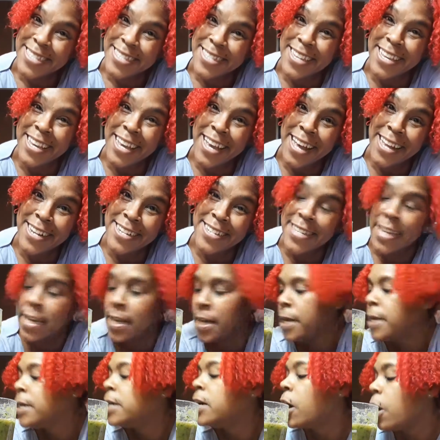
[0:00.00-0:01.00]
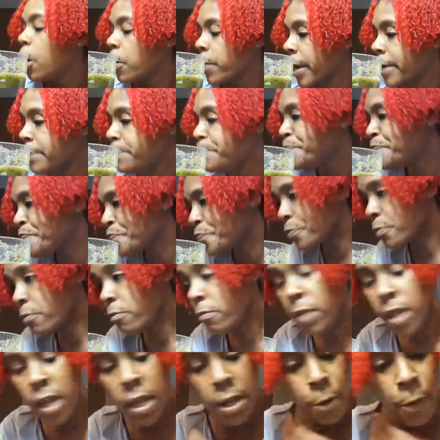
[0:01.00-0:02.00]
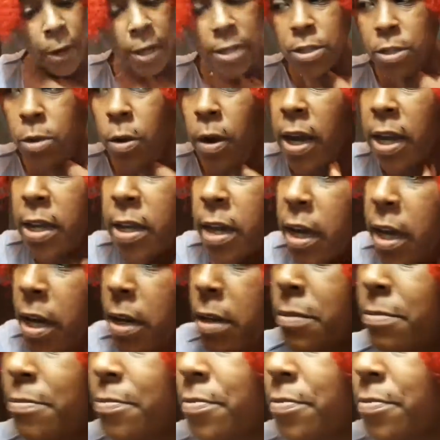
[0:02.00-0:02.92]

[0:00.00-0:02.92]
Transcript: The end. Okay, Anyway, so I uh,